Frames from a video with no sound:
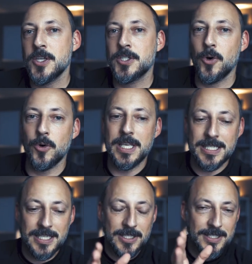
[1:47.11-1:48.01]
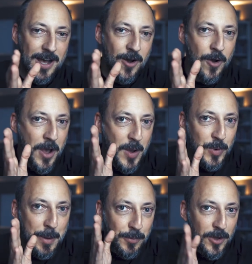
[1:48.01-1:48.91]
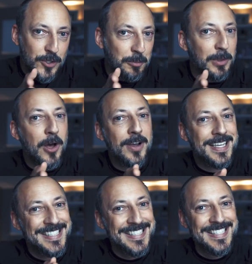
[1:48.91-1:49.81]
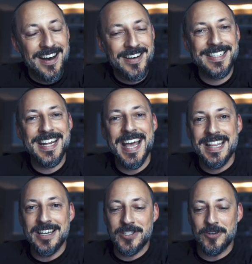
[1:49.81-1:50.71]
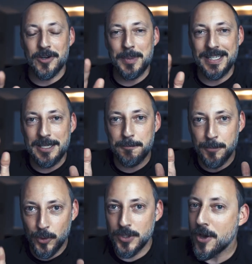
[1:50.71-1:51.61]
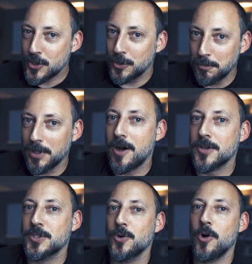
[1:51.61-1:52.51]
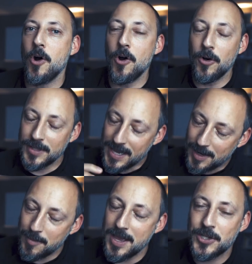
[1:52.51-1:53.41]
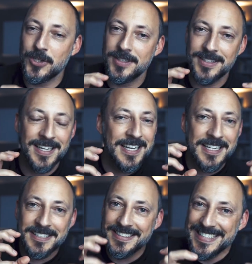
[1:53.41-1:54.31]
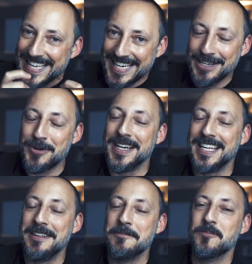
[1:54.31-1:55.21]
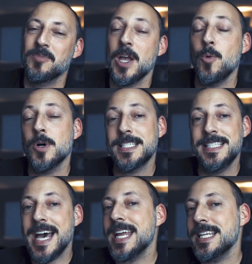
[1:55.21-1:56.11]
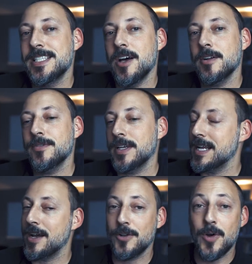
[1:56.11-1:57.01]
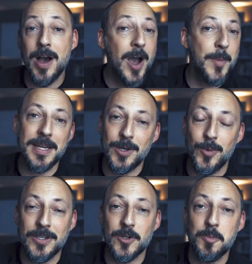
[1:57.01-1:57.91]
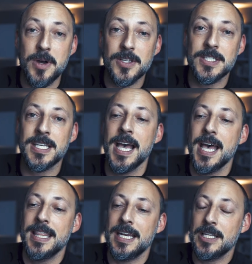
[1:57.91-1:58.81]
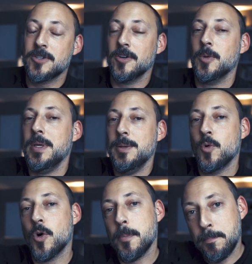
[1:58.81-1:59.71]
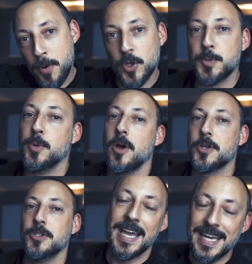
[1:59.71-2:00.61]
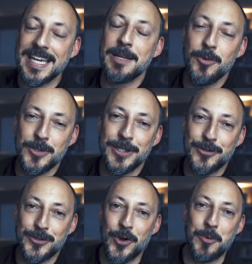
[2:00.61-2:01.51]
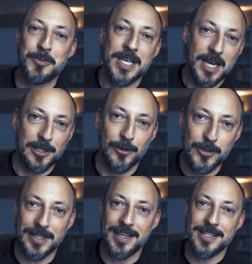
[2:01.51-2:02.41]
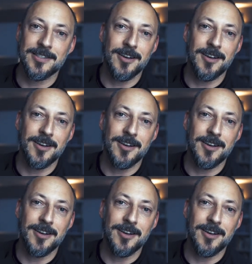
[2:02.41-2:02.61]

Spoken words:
So this is now, pre-production block is done. Now it's gonna be the production block. So all the animation nitty gritty. And once that is done, in I don't know how many weeks or months, then it's gonna be more post-production. And again, I'm using those terms kind of loosely. It's